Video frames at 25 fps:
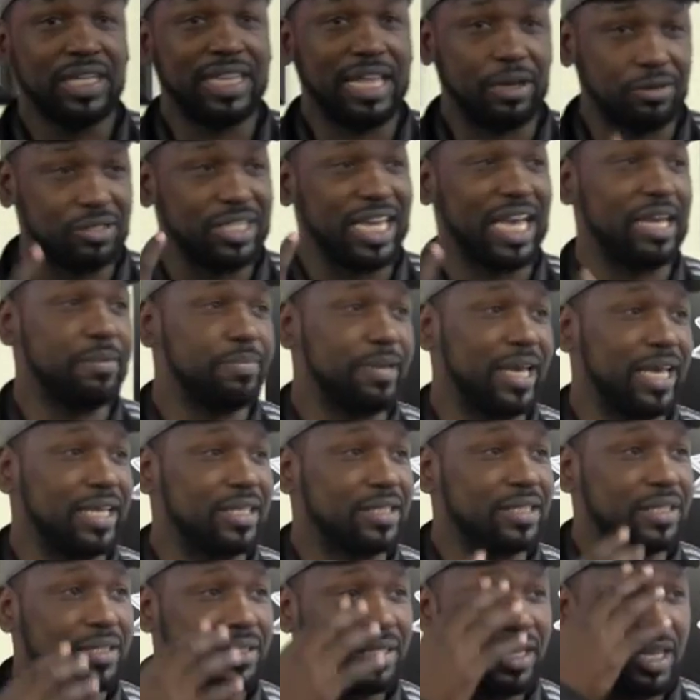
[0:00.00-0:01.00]
that was the
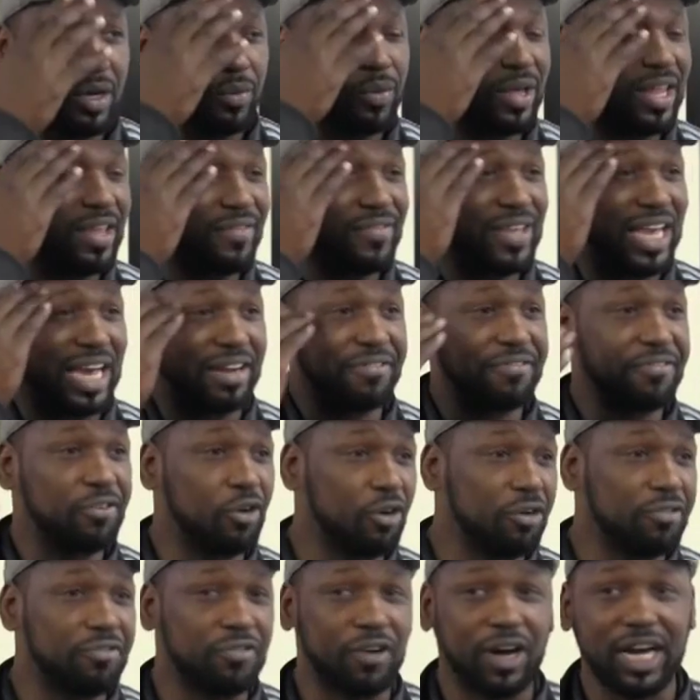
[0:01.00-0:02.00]
ABAs. You had
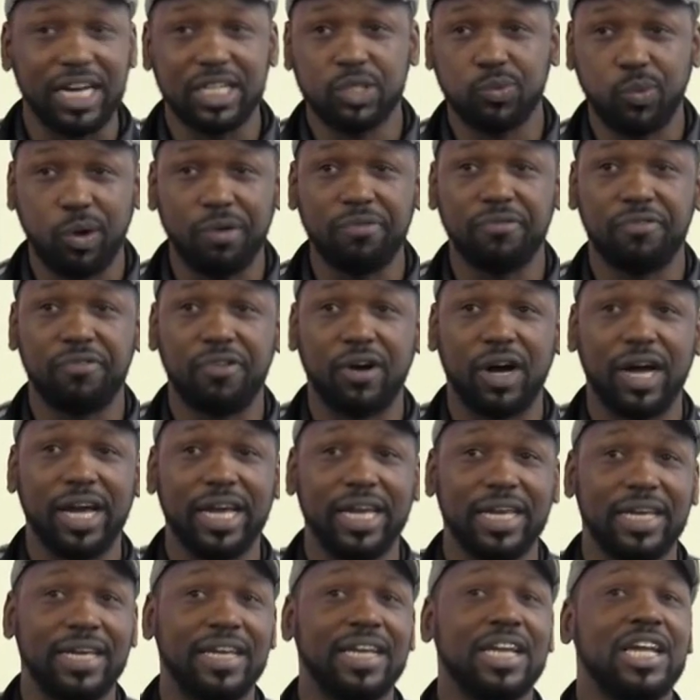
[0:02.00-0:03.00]
4 fights, 1
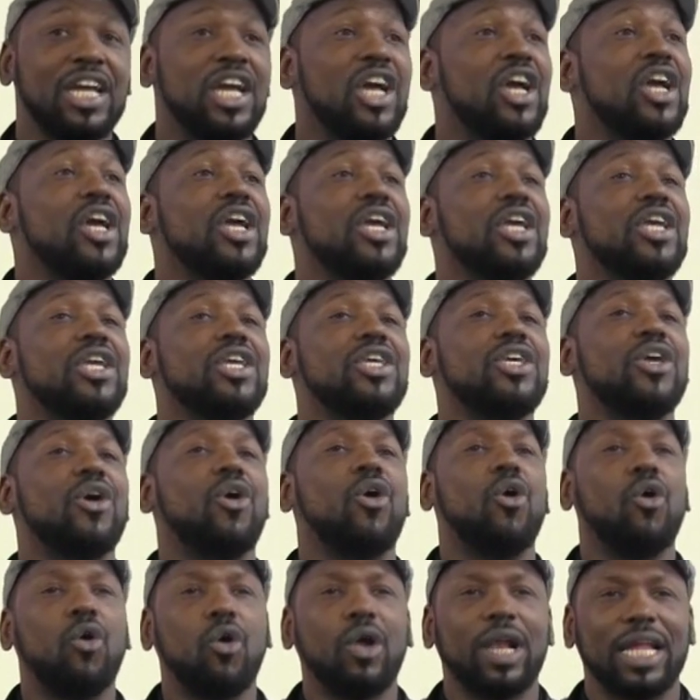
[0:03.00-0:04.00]
fight, your
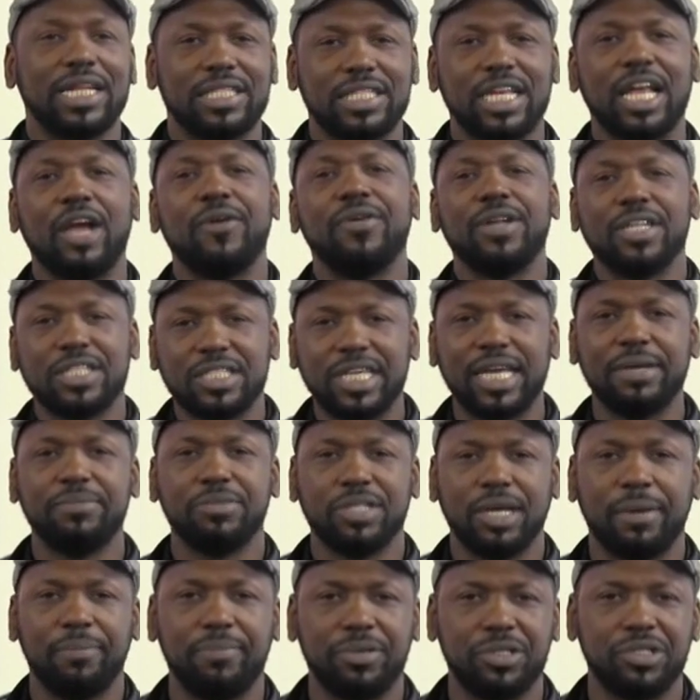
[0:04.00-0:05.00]
whole had to go in the same
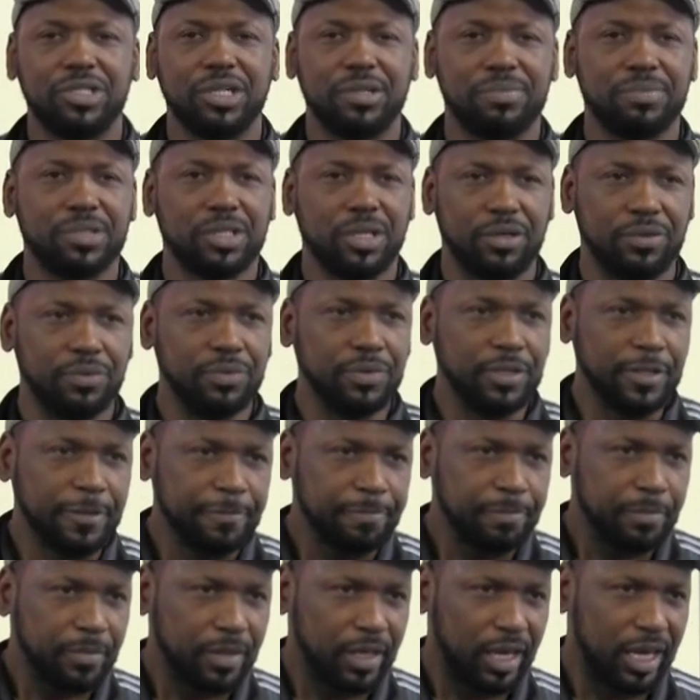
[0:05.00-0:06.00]
championship, so
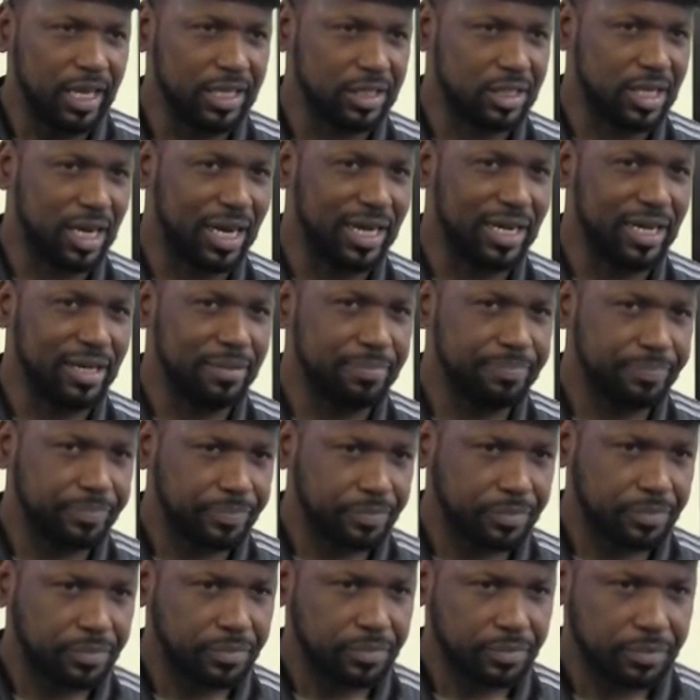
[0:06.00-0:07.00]
it's kind of,
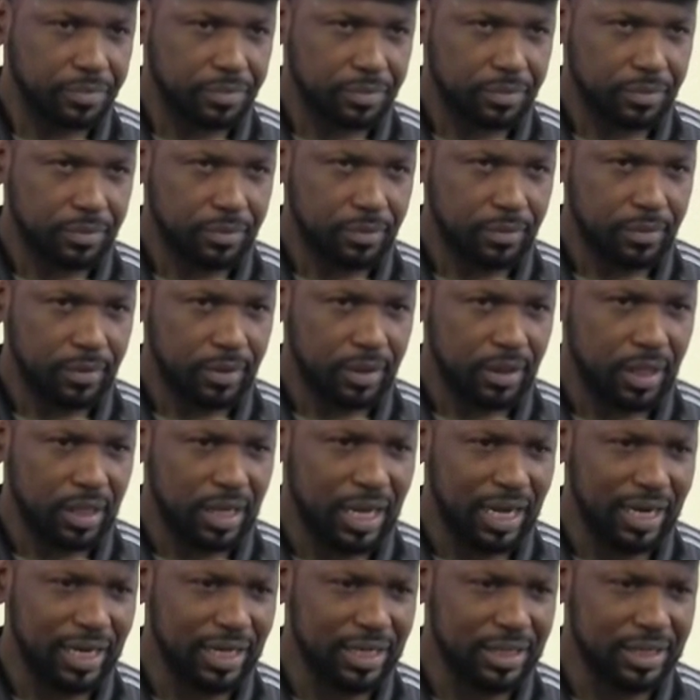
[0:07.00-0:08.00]

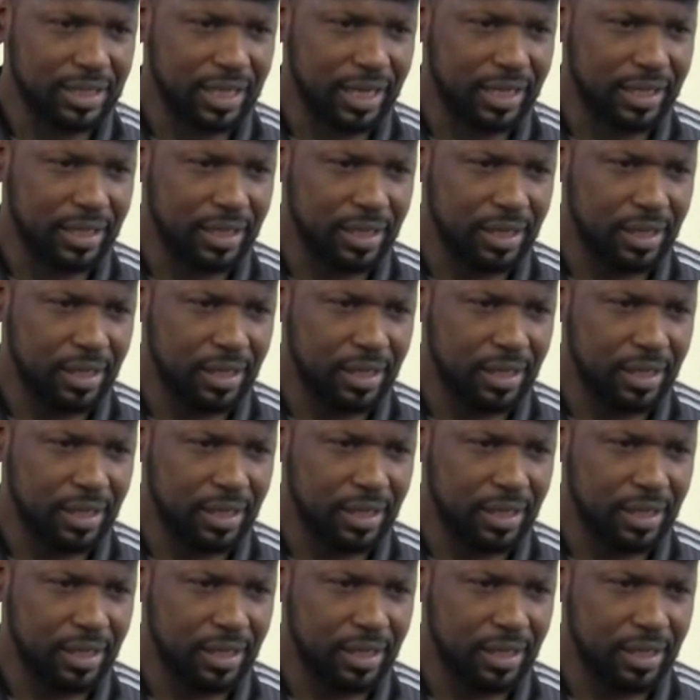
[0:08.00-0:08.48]
how can I say?